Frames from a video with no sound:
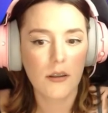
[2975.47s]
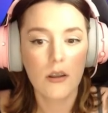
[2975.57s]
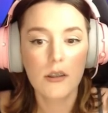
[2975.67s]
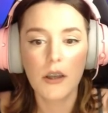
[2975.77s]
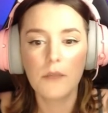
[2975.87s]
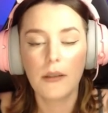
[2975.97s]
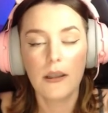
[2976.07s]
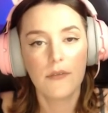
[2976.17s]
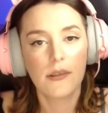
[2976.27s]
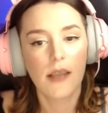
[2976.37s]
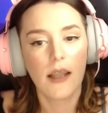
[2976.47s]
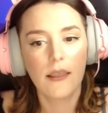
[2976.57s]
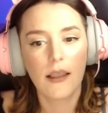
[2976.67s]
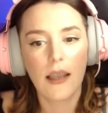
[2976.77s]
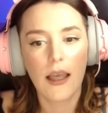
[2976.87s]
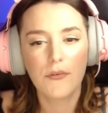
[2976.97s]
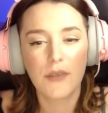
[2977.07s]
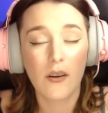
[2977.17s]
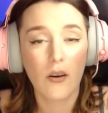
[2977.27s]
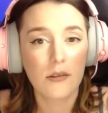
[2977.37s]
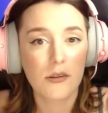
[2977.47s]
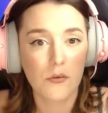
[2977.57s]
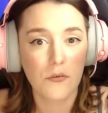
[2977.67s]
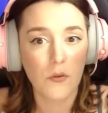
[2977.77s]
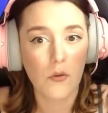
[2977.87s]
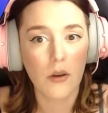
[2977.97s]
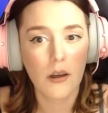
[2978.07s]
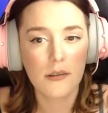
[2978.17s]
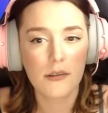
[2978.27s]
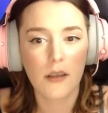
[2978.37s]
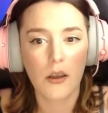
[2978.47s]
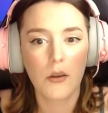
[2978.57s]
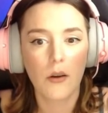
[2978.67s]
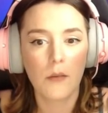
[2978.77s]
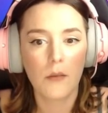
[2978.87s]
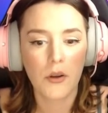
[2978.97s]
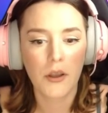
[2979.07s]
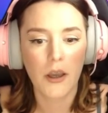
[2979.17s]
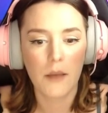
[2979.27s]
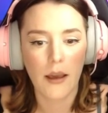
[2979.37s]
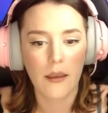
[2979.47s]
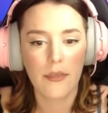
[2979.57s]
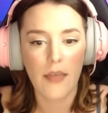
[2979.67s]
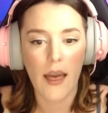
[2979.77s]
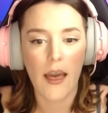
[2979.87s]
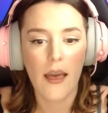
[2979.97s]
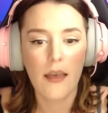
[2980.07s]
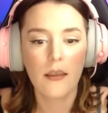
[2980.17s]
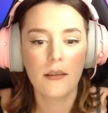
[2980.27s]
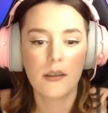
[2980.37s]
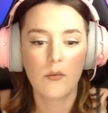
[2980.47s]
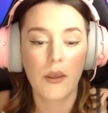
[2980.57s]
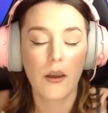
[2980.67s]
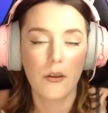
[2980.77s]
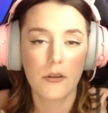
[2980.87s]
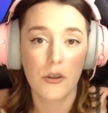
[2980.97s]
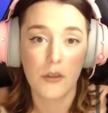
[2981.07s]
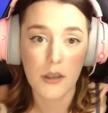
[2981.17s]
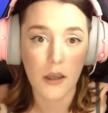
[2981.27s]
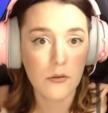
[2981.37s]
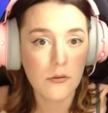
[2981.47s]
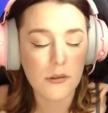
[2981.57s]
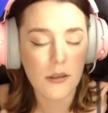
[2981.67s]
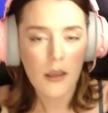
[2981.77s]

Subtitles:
I don't believe there's anything left in Arsenal for us, so I'm not going to go back there until we go to the tunnels.